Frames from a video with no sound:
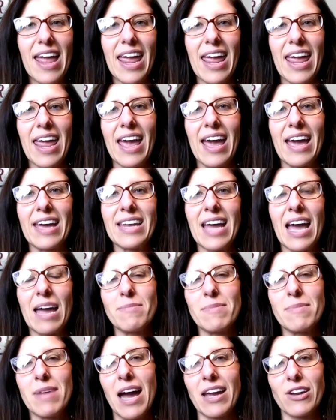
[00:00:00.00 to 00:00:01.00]
And
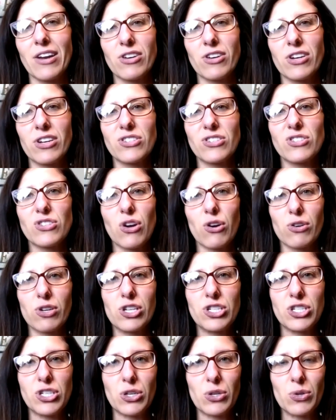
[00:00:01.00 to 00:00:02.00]
I'm not here to
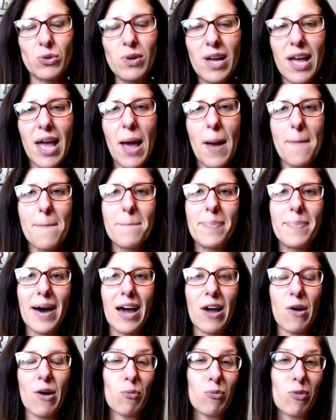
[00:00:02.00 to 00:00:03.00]
discourage you,
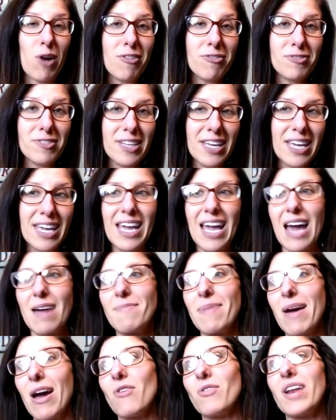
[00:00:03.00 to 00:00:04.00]
but roughly
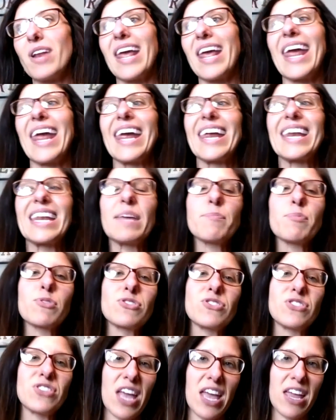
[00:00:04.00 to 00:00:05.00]
about
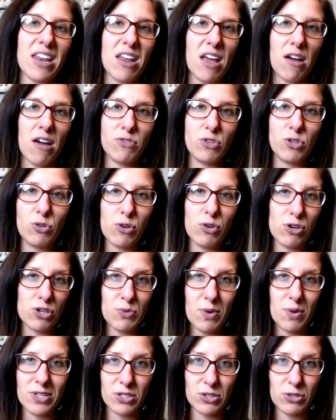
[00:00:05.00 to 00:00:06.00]
80% of New Year's
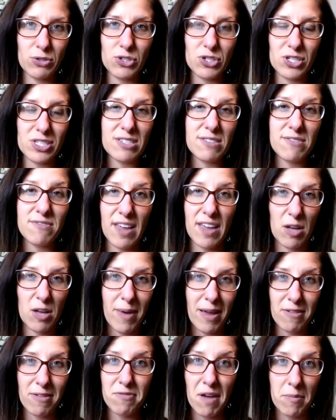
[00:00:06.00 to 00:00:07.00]
resolutions fail
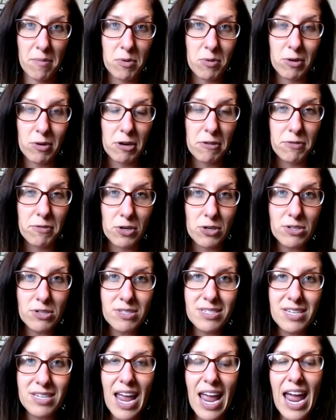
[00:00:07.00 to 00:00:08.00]
by February
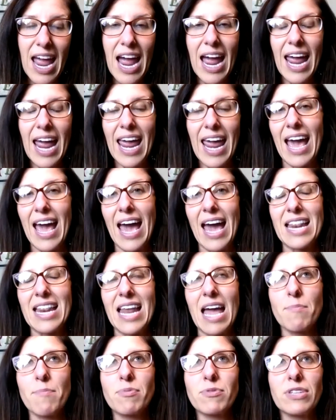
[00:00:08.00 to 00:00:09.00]
1st. And
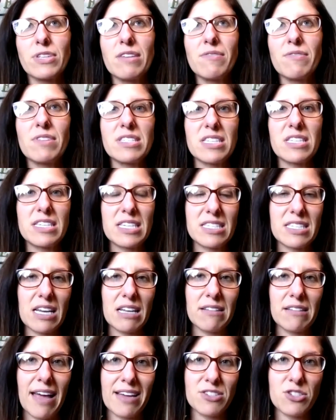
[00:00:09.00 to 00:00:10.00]
I believe the statistic
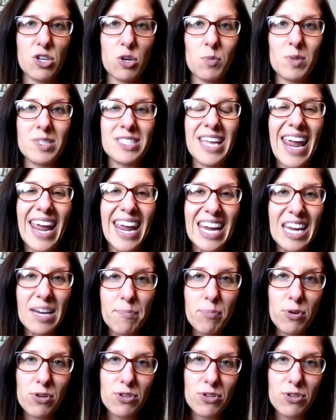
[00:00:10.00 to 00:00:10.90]
last year was 8%